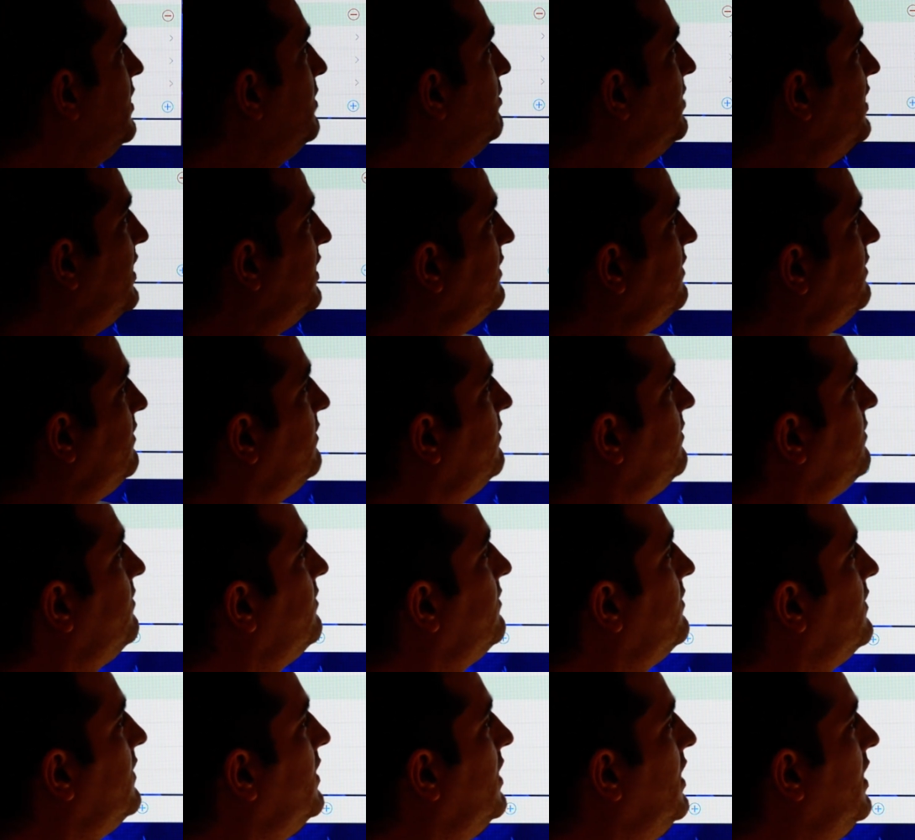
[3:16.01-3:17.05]
But
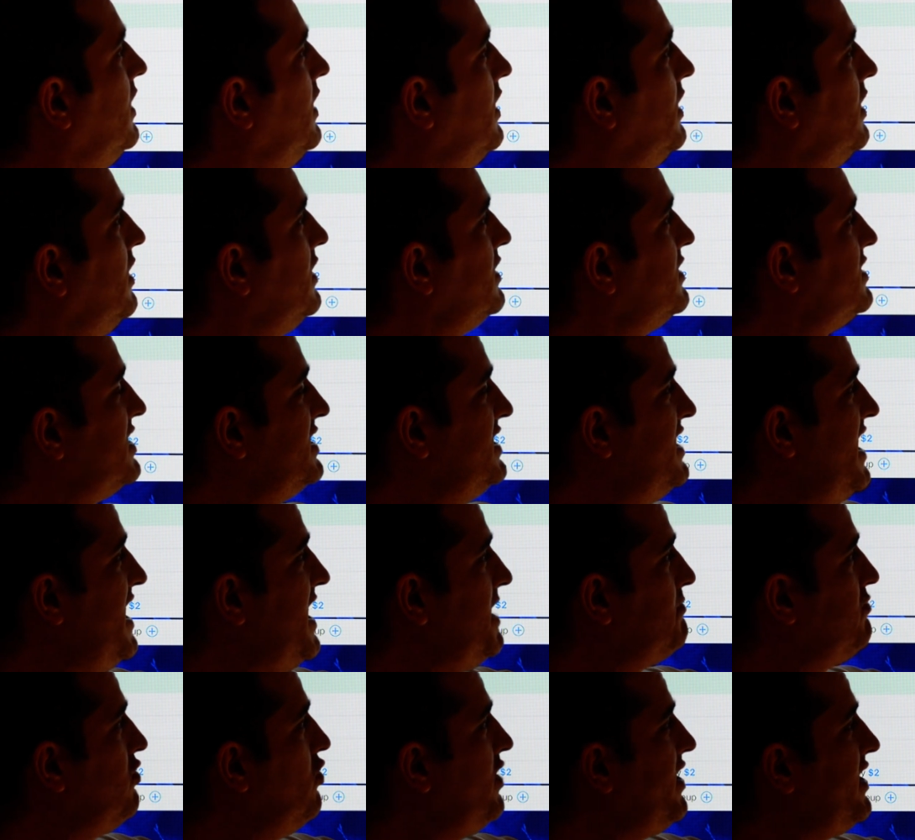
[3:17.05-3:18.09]

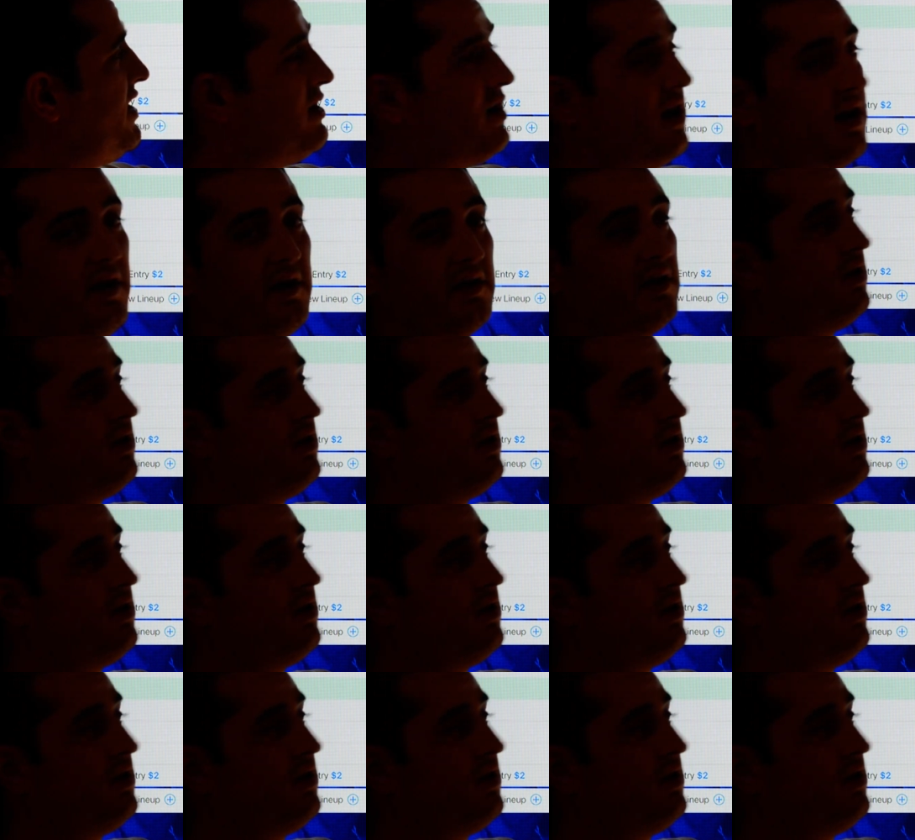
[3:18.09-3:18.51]
today, point guard,